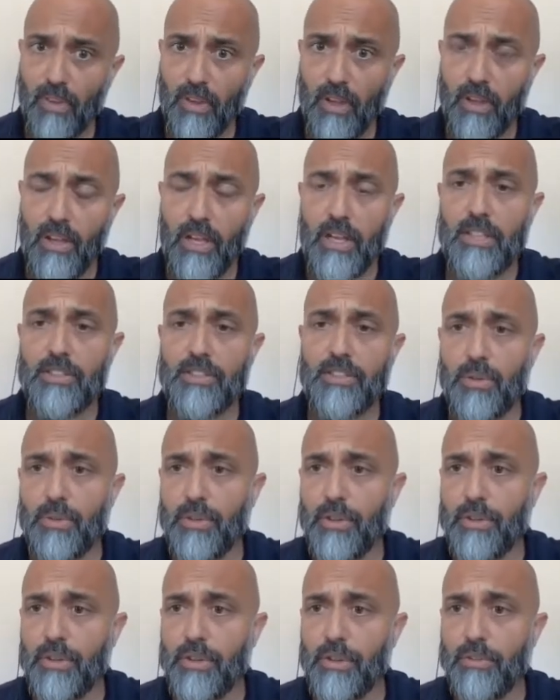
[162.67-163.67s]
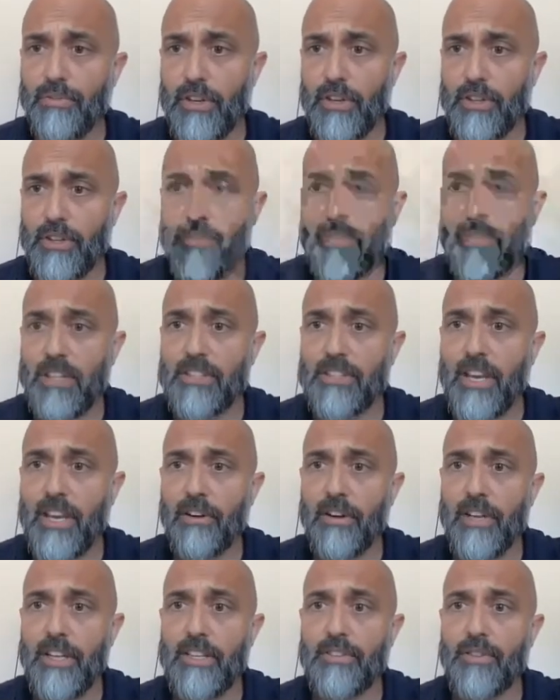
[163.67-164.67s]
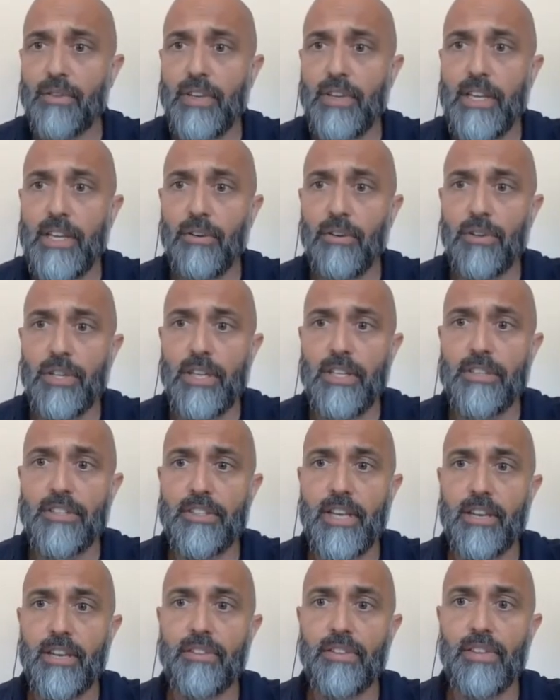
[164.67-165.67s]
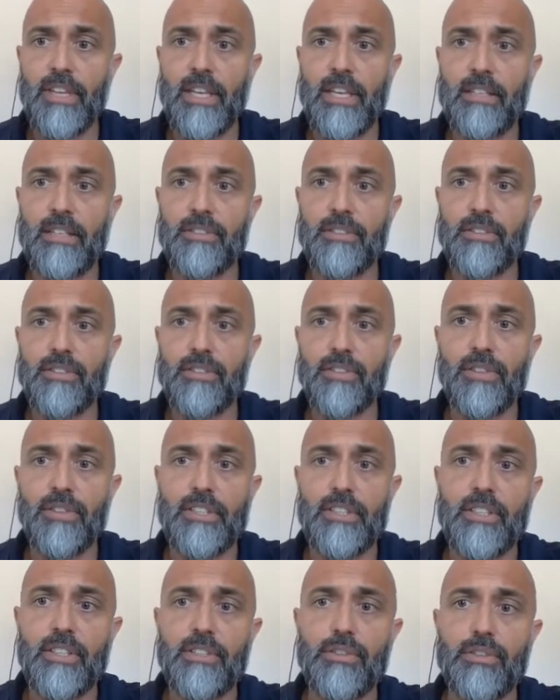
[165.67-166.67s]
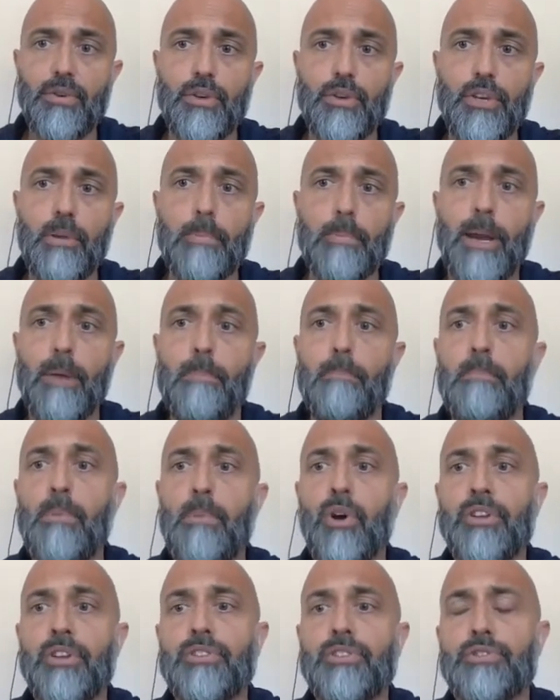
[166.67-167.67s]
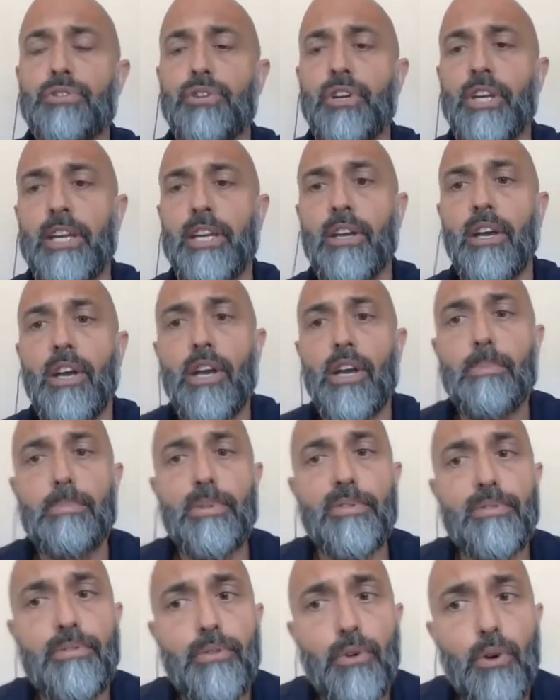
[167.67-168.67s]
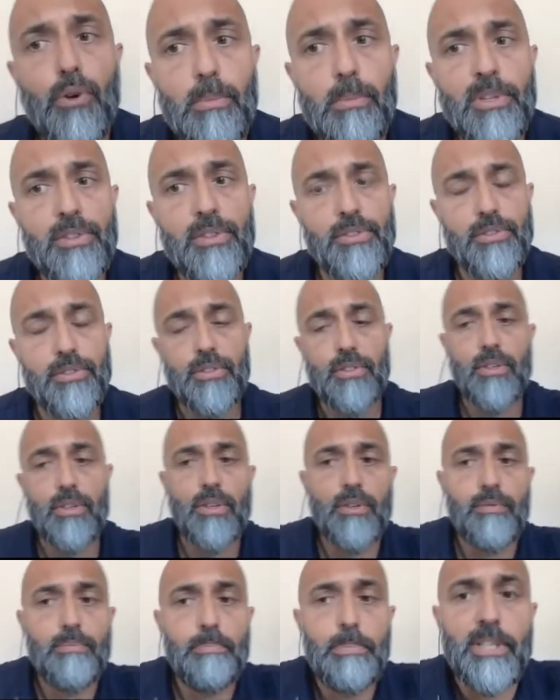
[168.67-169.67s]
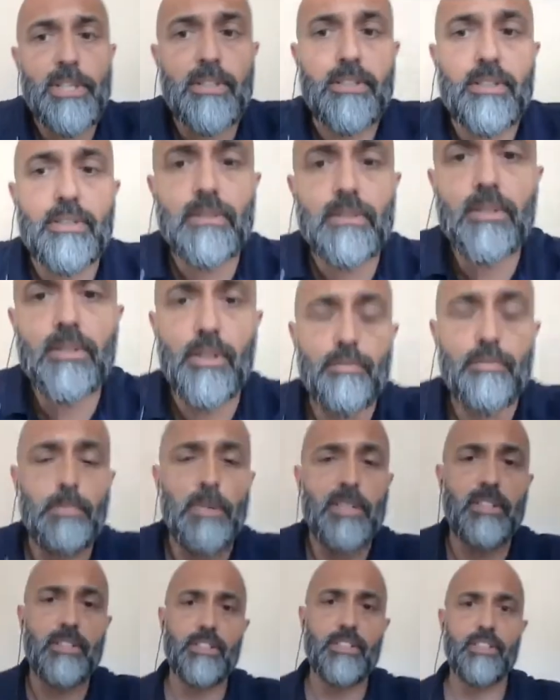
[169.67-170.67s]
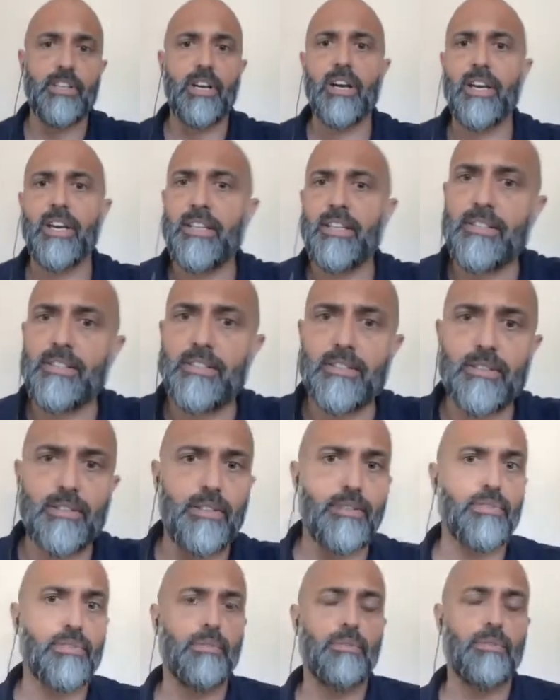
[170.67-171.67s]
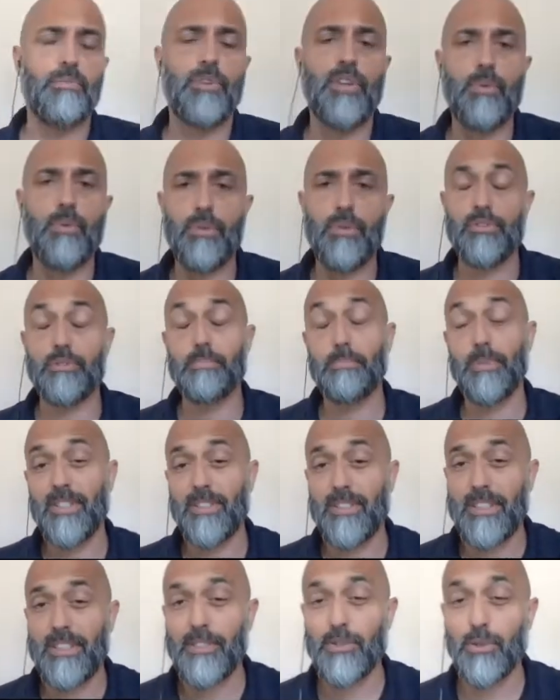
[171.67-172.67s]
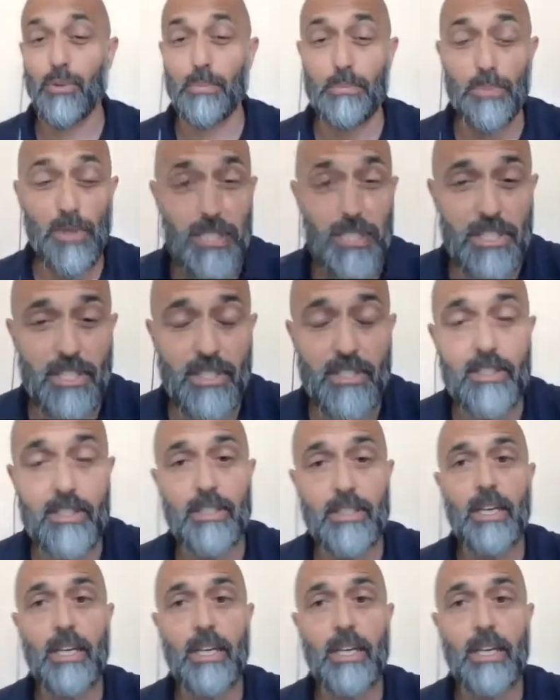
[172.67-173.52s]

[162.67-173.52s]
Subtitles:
so the first area is over here on the Internet of Things. So this is talking about monitoring performance of built designs, of whether it's buildings or bridges,